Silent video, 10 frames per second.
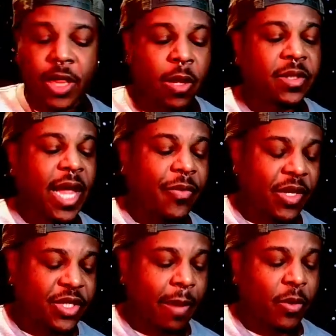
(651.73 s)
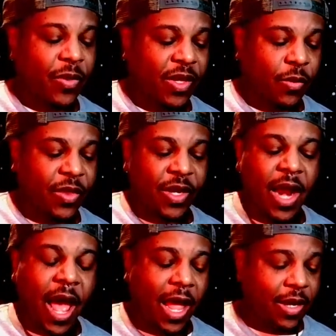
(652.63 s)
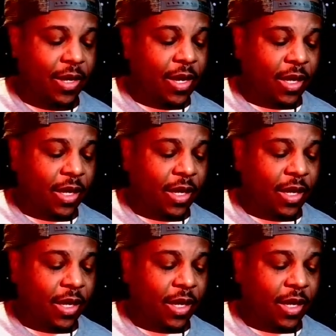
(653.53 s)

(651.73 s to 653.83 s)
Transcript: close out this chapter with the with the nine,